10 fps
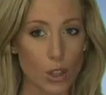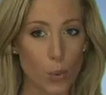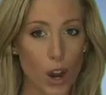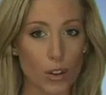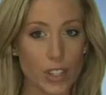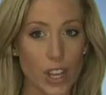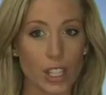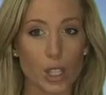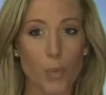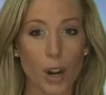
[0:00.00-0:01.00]
The water is
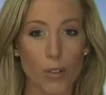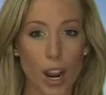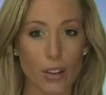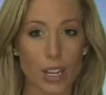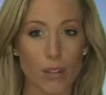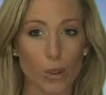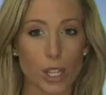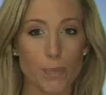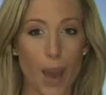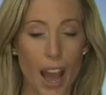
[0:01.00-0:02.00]
then spun around and
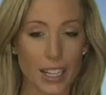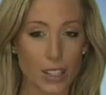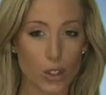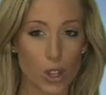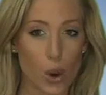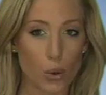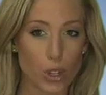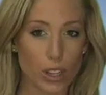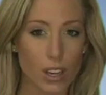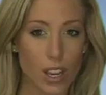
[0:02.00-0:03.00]
released back into the
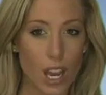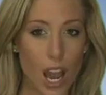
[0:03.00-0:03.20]
ocean,